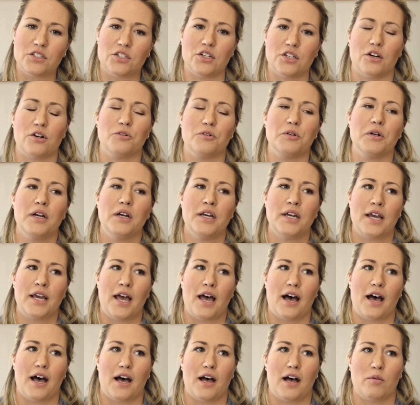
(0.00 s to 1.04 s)
So
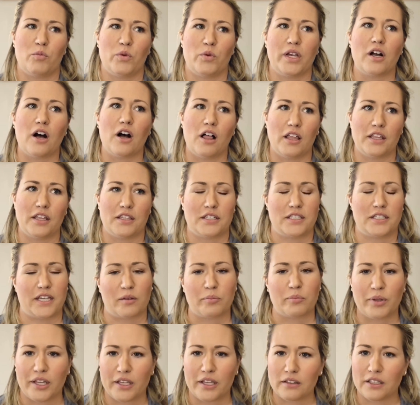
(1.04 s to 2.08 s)
we call it the
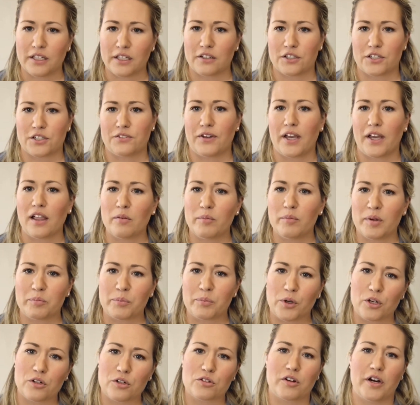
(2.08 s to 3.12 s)
Deck Plate Leader Development
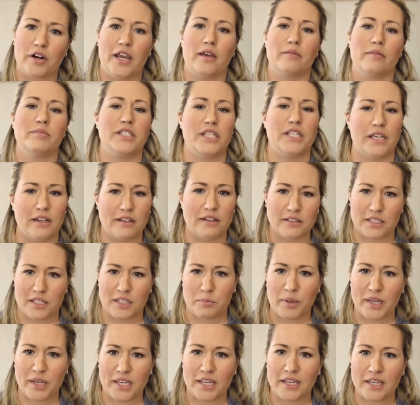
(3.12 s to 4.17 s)
Program,
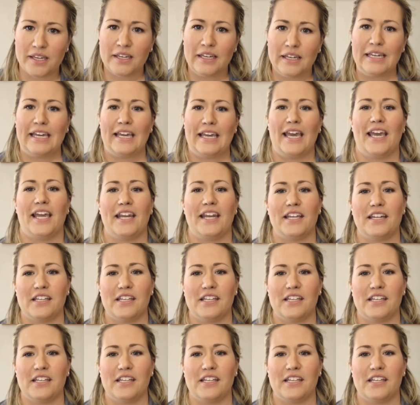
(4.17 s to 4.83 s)
DLDP, and